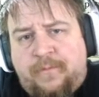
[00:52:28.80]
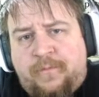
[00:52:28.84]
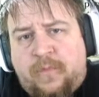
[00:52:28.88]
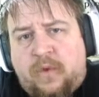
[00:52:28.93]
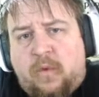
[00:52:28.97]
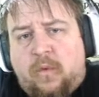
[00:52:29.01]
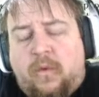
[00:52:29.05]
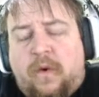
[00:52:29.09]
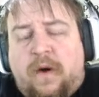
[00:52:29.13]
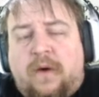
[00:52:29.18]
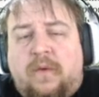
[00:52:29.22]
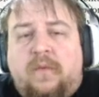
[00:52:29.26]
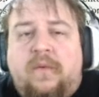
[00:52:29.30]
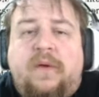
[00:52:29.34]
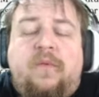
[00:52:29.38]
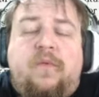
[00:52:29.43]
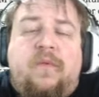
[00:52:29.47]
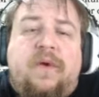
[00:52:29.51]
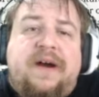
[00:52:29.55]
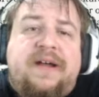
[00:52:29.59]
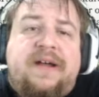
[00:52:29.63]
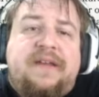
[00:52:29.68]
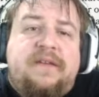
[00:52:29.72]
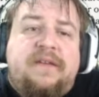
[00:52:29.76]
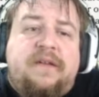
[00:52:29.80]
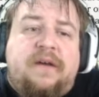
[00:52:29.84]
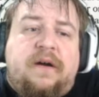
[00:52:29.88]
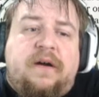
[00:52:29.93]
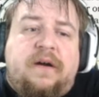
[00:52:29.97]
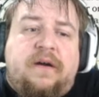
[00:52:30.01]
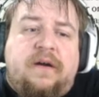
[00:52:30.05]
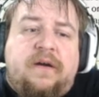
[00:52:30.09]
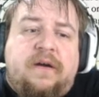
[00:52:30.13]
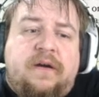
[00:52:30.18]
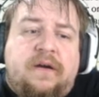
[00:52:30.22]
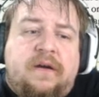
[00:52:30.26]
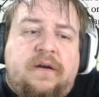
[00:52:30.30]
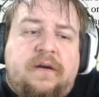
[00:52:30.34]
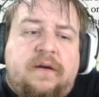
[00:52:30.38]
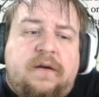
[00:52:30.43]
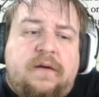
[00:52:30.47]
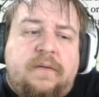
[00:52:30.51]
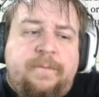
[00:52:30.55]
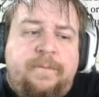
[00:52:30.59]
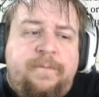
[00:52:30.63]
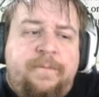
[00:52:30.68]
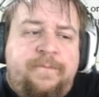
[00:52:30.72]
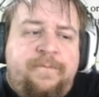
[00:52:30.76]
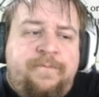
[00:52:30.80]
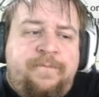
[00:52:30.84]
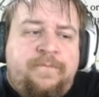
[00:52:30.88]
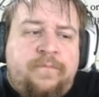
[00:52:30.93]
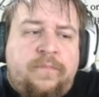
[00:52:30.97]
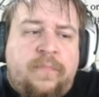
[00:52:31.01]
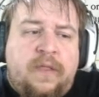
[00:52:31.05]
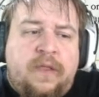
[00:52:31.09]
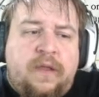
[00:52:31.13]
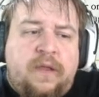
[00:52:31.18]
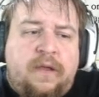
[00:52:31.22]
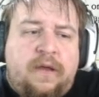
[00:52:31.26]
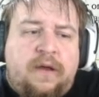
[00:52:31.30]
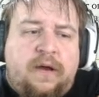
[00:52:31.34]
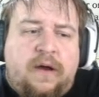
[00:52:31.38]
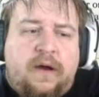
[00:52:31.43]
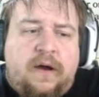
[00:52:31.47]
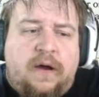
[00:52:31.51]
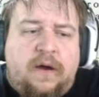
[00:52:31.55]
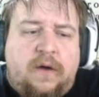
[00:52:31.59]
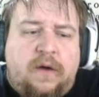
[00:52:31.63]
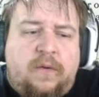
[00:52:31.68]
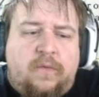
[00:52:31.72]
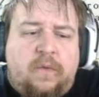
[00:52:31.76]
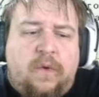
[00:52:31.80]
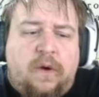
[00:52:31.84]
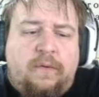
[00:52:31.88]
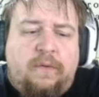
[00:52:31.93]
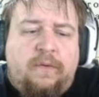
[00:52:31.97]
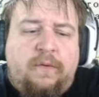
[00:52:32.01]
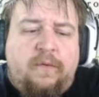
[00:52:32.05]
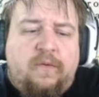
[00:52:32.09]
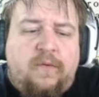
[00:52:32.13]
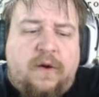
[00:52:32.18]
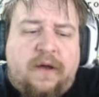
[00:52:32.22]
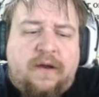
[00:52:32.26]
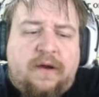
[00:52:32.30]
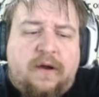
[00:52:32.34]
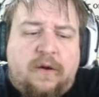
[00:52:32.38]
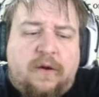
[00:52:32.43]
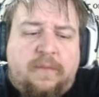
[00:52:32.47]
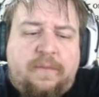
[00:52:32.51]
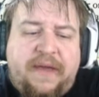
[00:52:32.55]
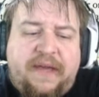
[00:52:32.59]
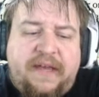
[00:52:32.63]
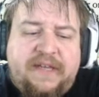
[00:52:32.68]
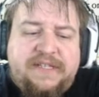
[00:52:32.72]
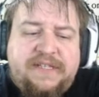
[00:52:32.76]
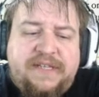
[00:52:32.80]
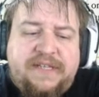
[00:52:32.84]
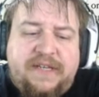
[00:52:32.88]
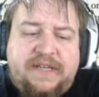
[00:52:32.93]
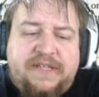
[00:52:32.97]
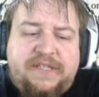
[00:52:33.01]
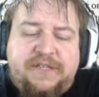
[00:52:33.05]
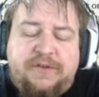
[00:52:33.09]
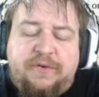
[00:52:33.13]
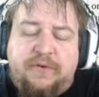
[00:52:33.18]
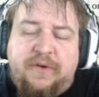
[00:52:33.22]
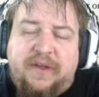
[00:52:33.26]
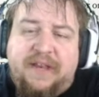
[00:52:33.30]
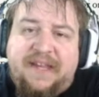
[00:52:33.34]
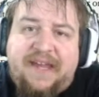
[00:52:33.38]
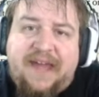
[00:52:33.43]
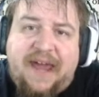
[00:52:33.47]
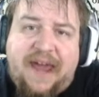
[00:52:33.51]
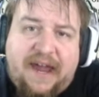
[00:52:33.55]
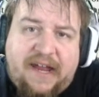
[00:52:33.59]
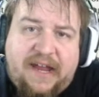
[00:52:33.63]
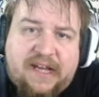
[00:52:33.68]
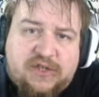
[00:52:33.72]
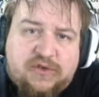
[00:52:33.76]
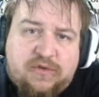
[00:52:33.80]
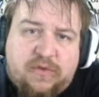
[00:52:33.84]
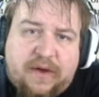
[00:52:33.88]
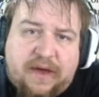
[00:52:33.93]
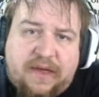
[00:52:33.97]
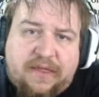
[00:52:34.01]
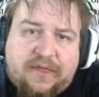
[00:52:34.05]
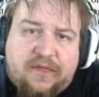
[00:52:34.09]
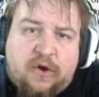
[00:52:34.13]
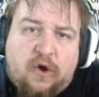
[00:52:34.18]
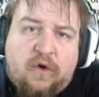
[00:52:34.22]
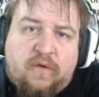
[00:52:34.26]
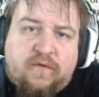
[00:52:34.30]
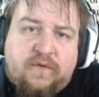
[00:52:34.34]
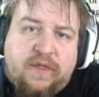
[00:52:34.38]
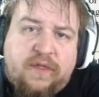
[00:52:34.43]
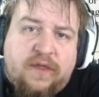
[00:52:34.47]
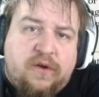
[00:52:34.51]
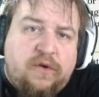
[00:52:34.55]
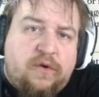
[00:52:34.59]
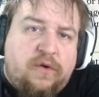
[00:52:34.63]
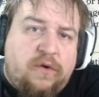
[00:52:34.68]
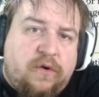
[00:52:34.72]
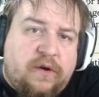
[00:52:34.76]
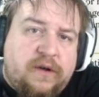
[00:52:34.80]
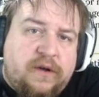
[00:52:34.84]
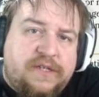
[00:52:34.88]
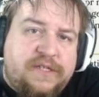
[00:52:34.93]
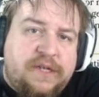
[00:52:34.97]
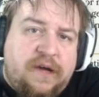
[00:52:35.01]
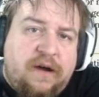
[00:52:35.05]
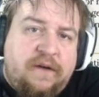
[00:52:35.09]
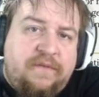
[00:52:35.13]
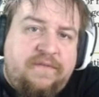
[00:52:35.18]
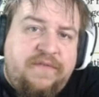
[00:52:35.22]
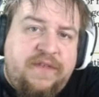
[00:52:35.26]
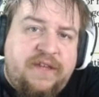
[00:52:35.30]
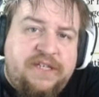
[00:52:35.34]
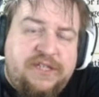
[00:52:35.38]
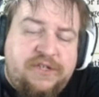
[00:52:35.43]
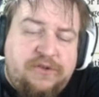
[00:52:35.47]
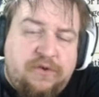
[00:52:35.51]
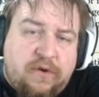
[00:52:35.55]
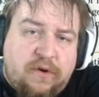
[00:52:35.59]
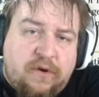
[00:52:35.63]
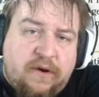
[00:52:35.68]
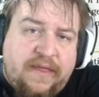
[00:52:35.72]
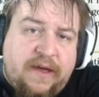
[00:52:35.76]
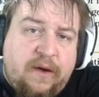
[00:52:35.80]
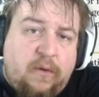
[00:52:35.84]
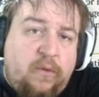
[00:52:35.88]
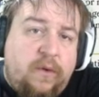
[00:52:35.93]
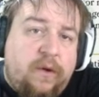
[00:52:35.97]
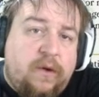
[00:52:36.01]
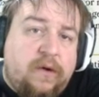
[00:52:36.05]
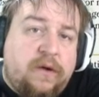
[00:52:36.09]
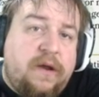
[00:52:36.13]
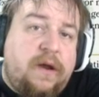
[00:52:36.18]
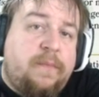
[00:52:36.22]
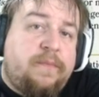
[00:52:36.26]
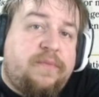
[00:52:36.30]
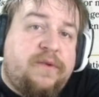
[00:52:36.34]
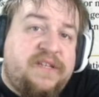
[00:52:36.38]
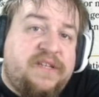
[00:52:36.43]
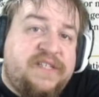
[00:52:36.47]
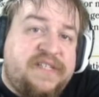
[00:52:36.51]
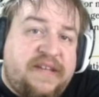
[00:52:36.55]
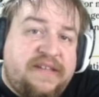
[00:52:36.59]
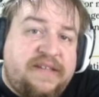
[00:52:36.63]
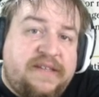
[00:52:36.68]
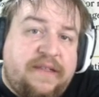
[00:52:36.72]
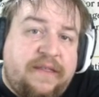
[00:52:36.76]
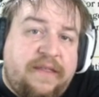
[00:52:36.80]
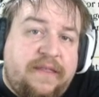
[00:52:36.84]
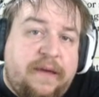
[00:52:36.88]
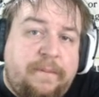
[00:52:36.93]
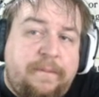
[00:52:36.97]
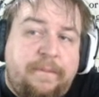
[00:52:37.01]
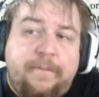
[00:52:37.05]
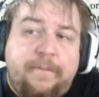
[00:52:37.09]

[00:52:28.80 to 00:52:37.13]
what we want our, uh, what we want our P Cs to engage with over the course of the story that we're going to present to them.